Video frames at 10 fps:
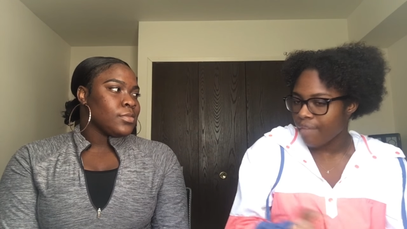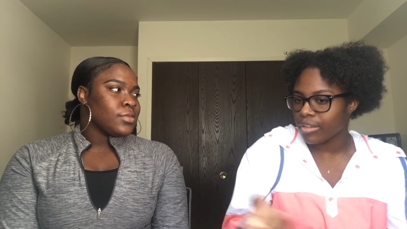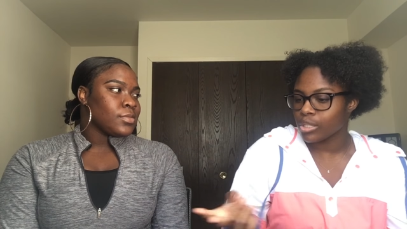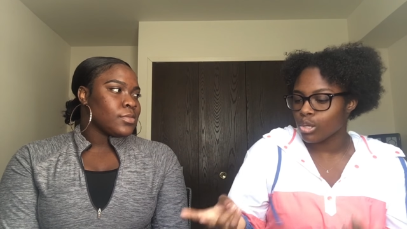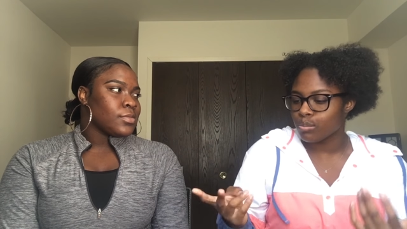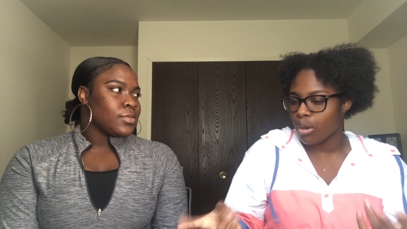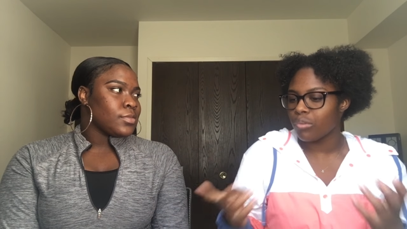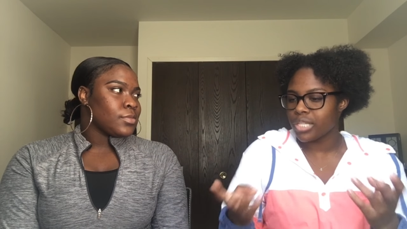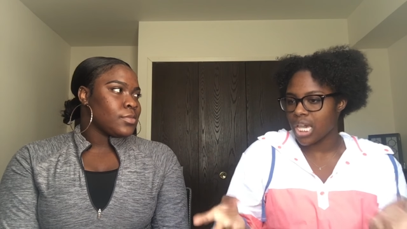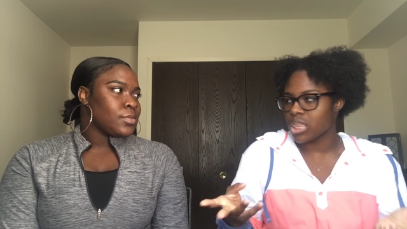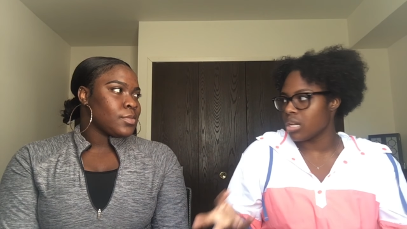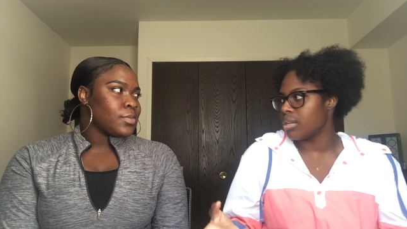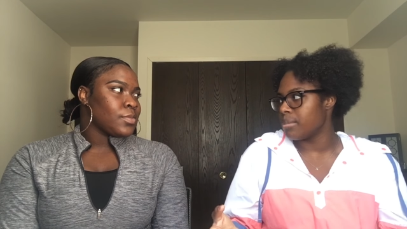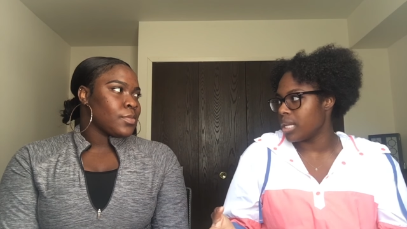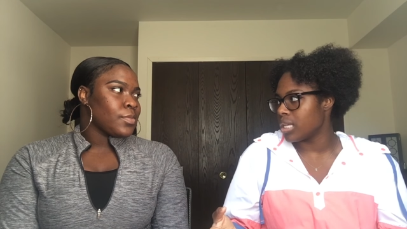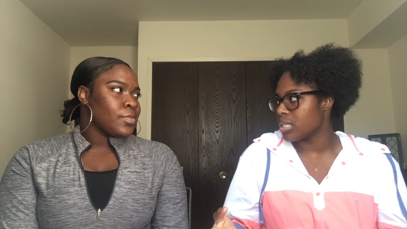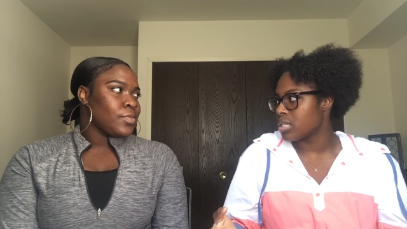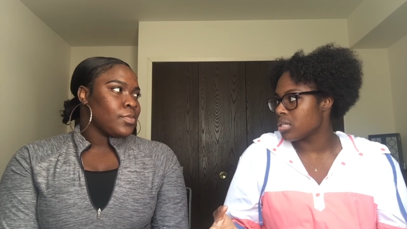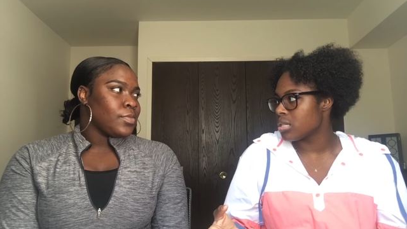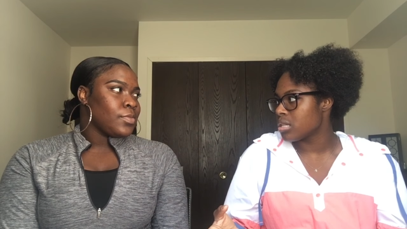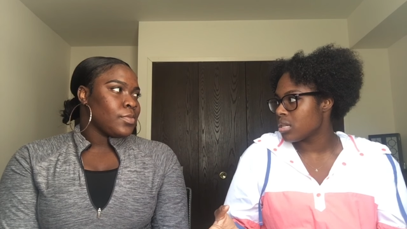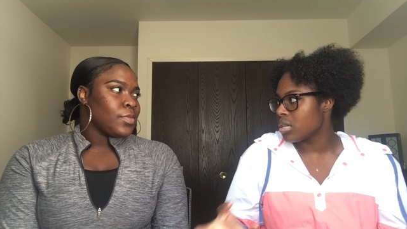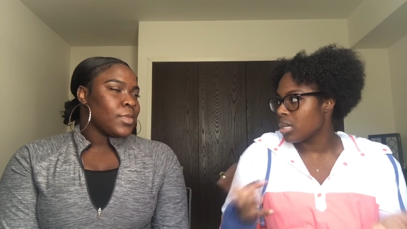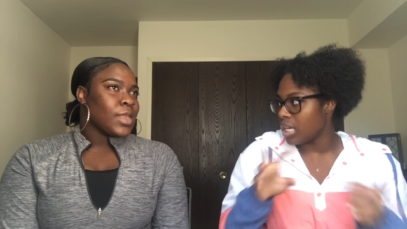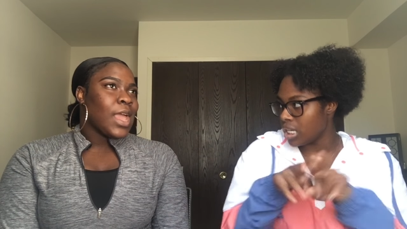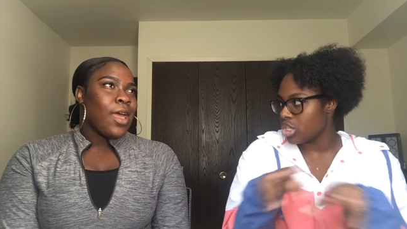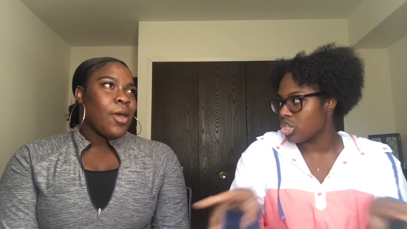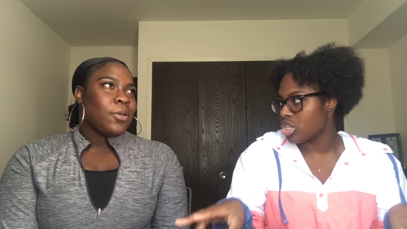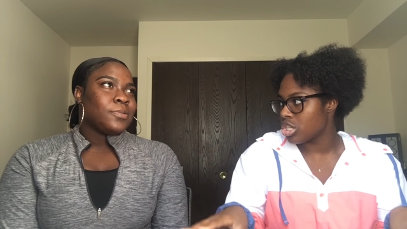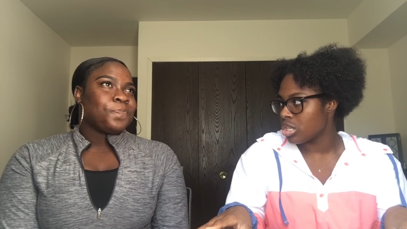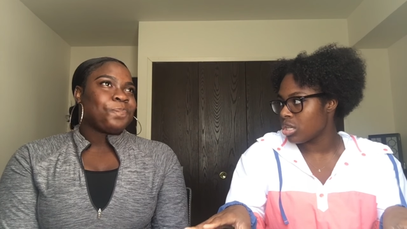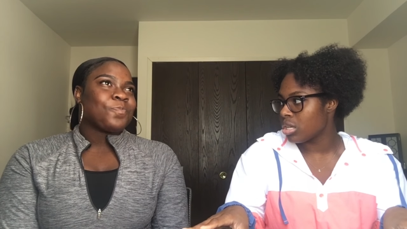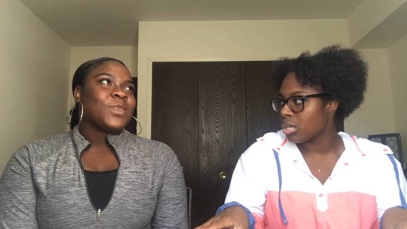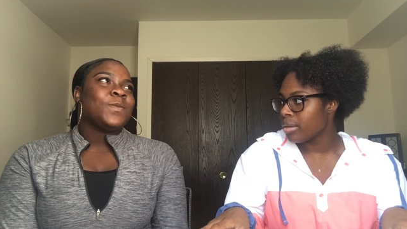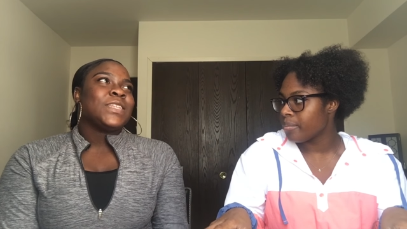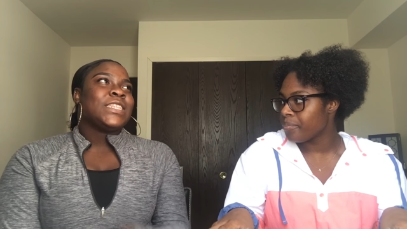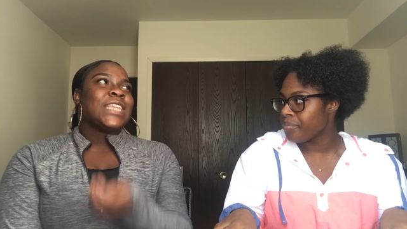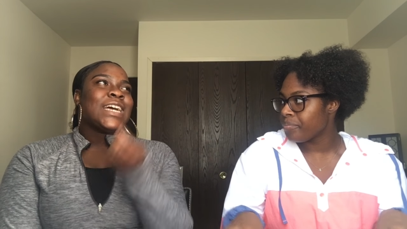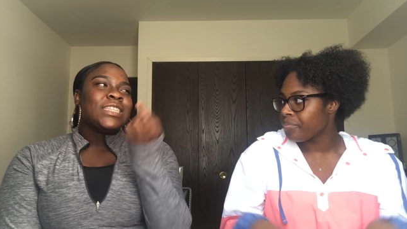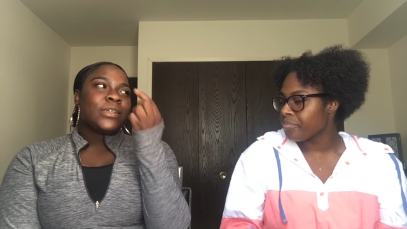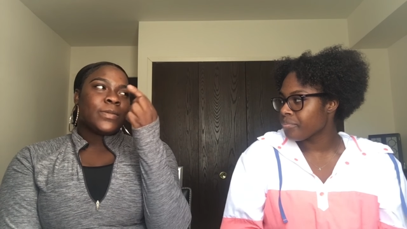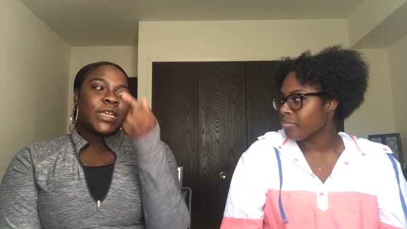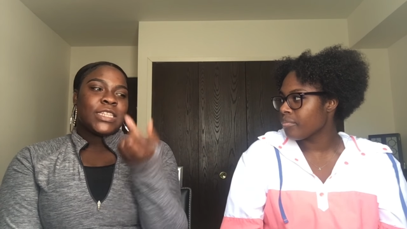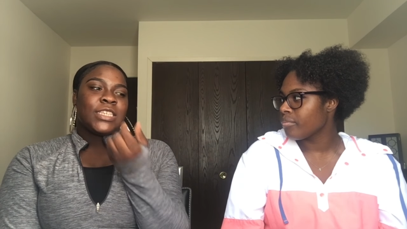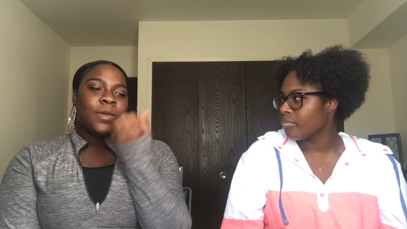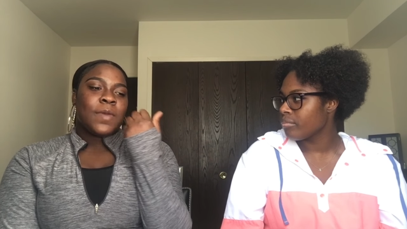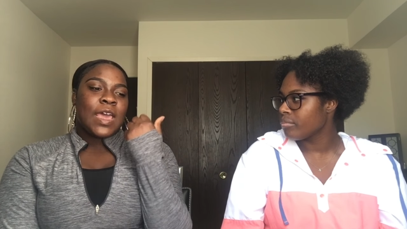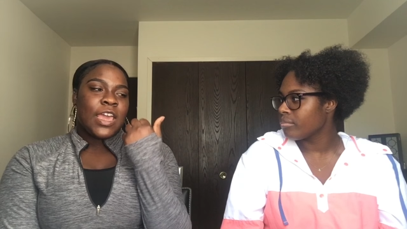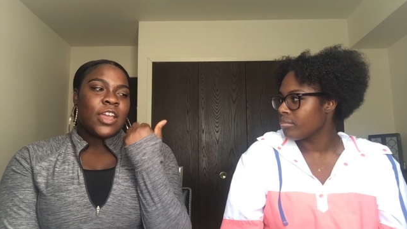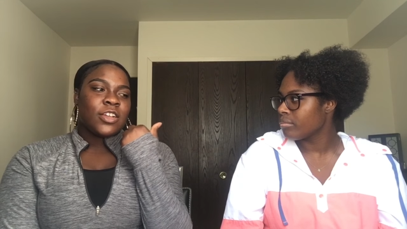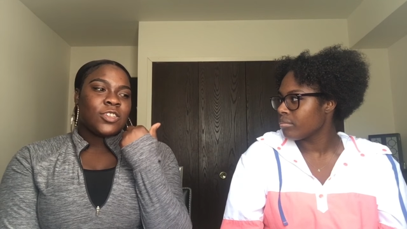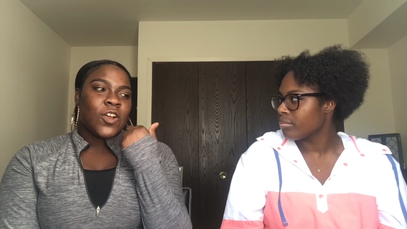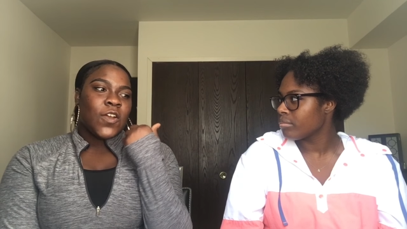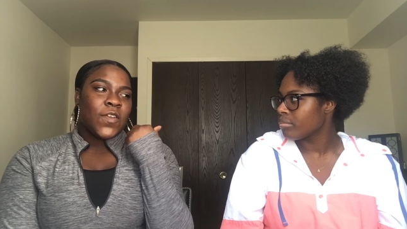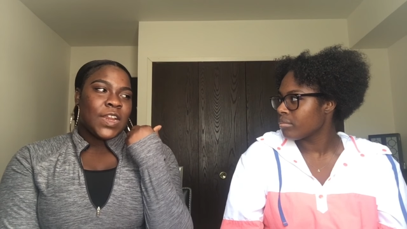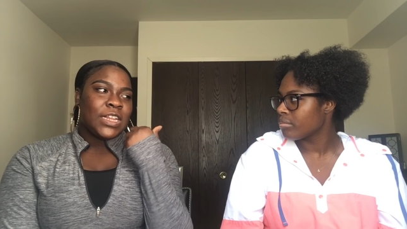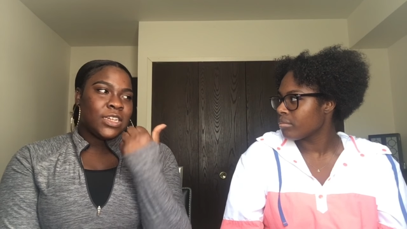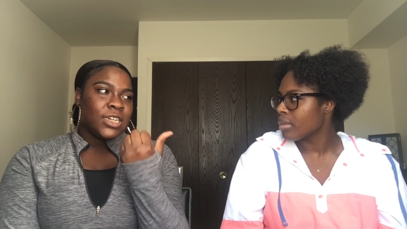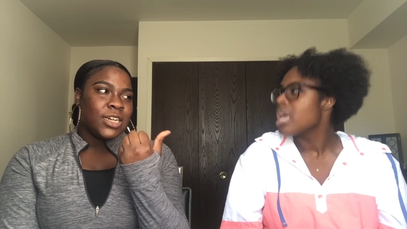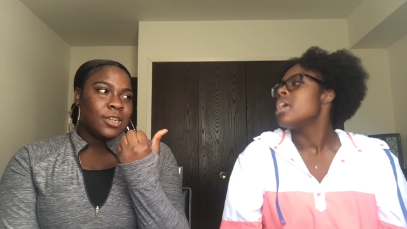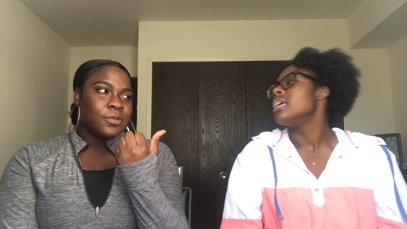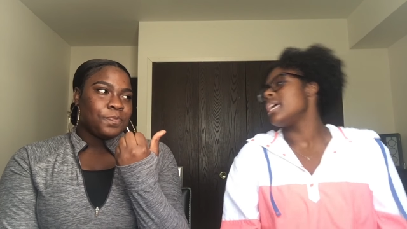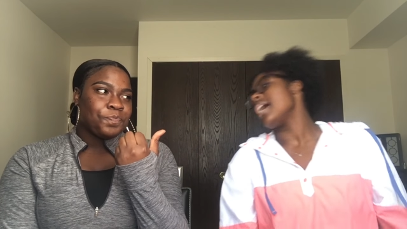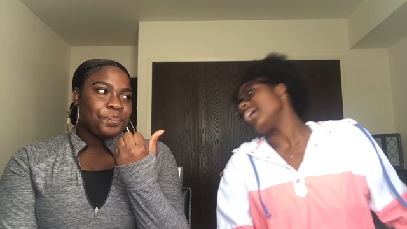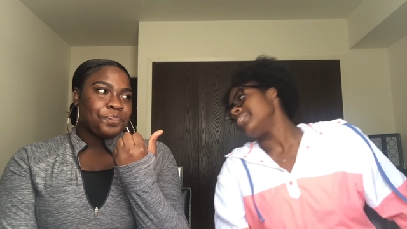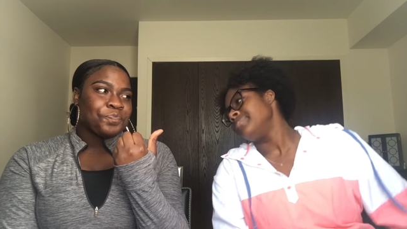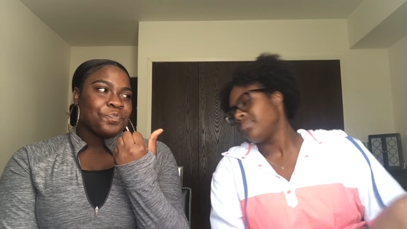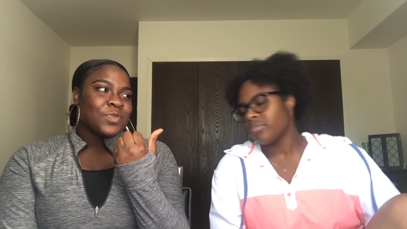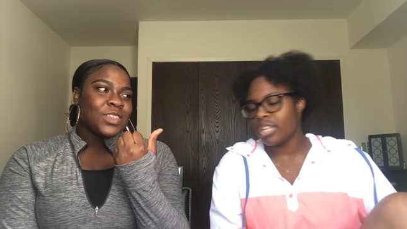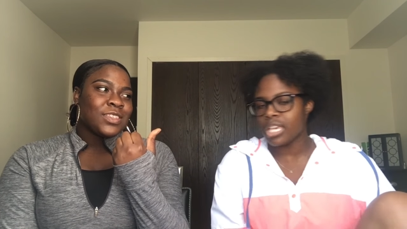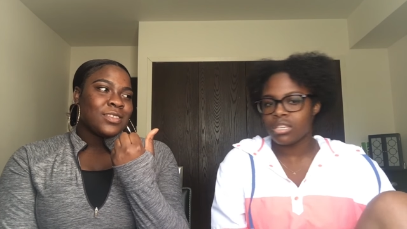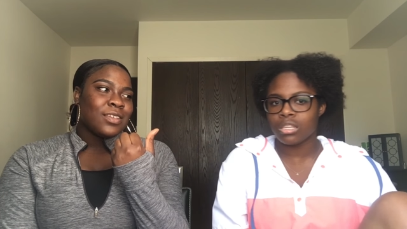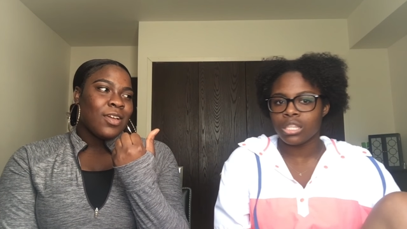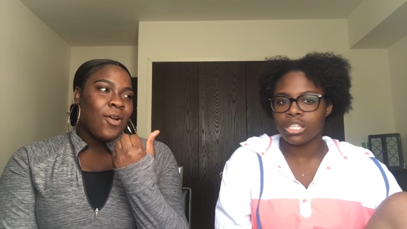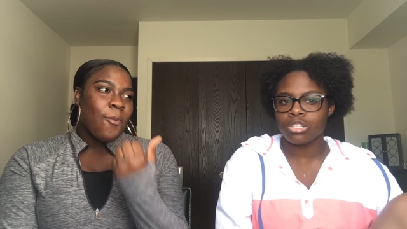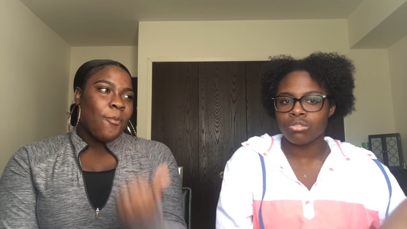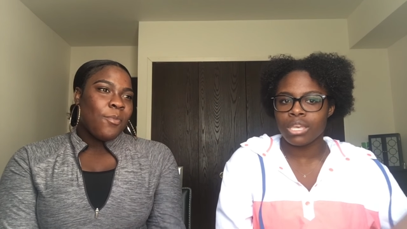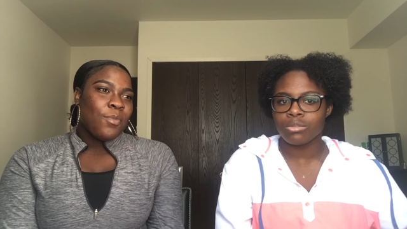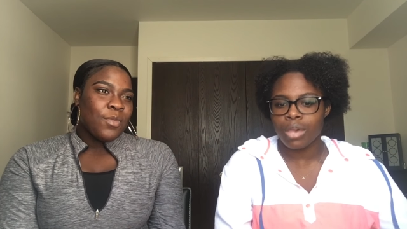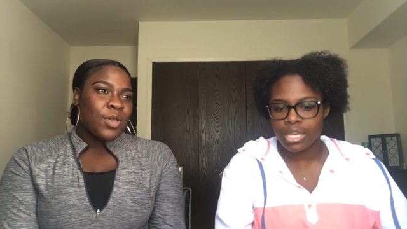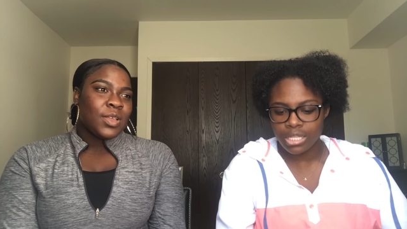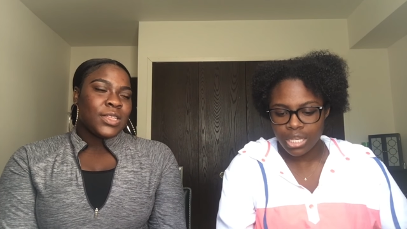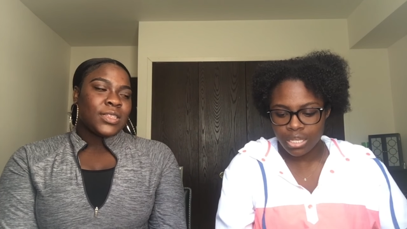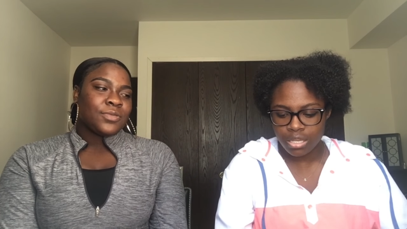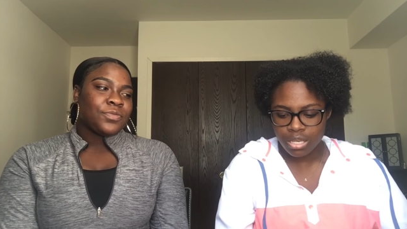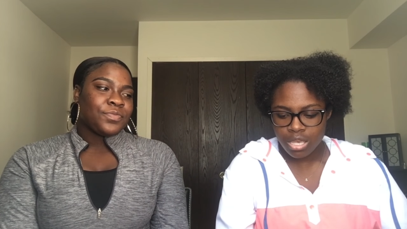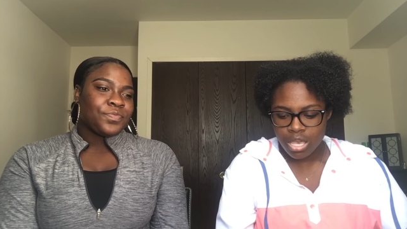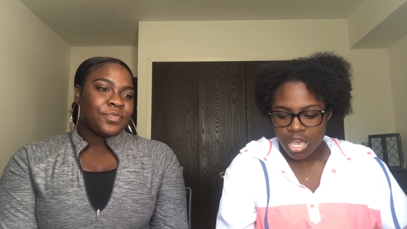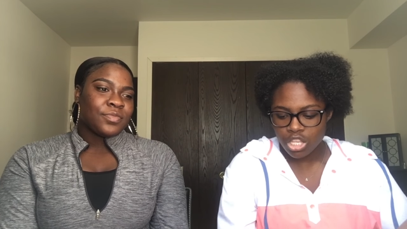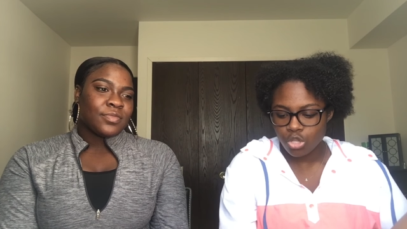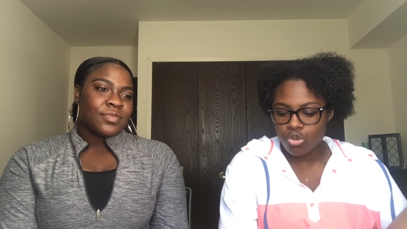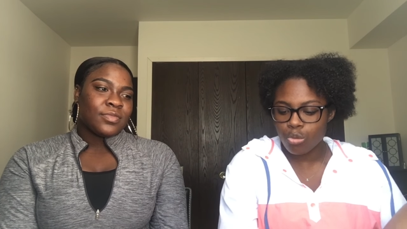Speaker 1: I feel like those both take 30 minutes each.
Speaker 2: But nine times out of ten, my hair is already done. Yeah,
Speaker 1: and that's another thing too. That's why it's like you